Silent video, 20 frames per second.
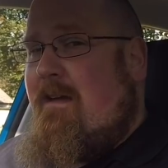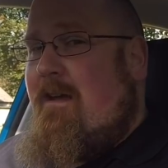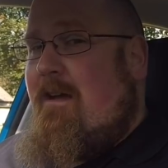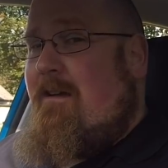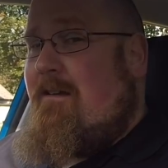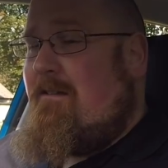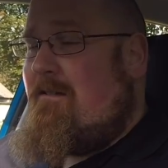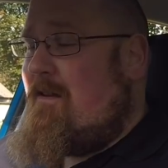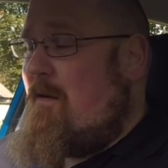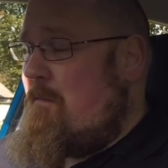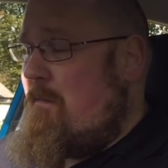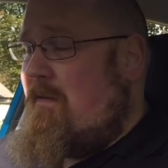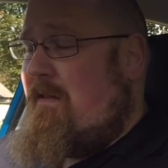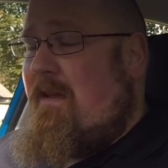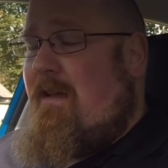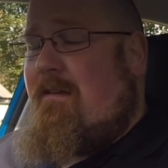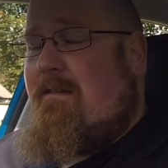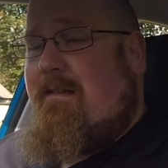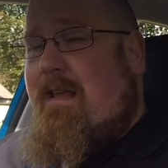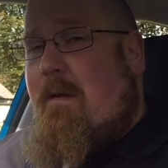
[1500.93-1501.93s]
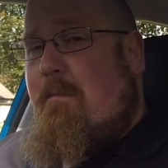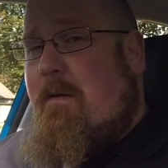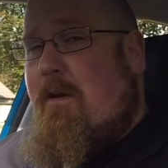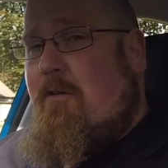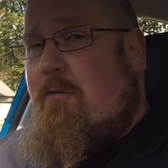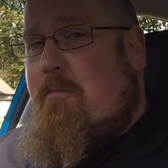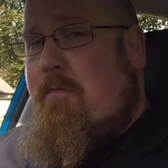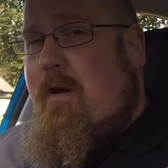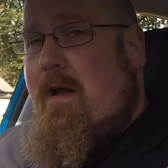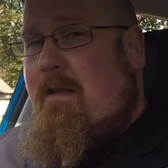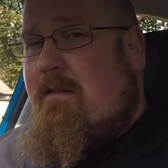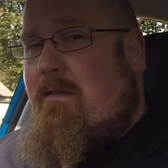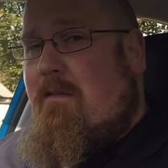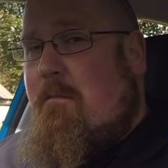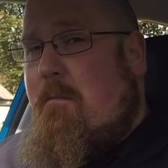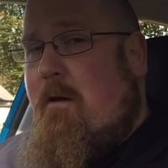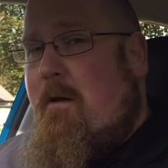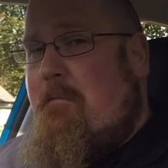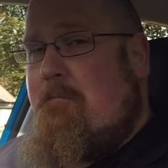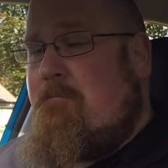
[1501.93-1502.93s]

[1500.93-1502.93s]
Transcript: some of the established brands, but